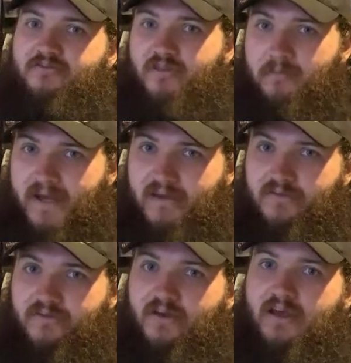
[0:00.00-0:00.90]
for the
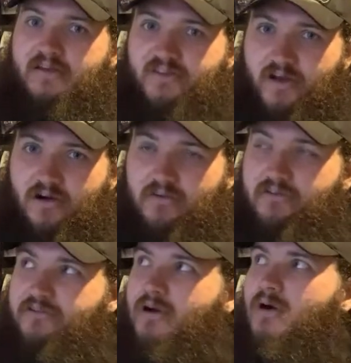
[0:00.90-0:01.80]
men's is kicking off
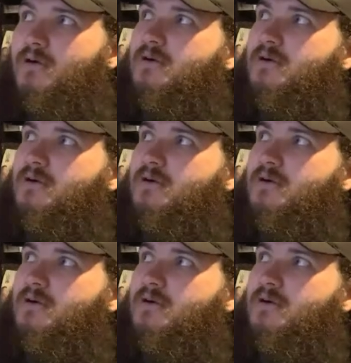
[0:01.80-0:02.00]
the show.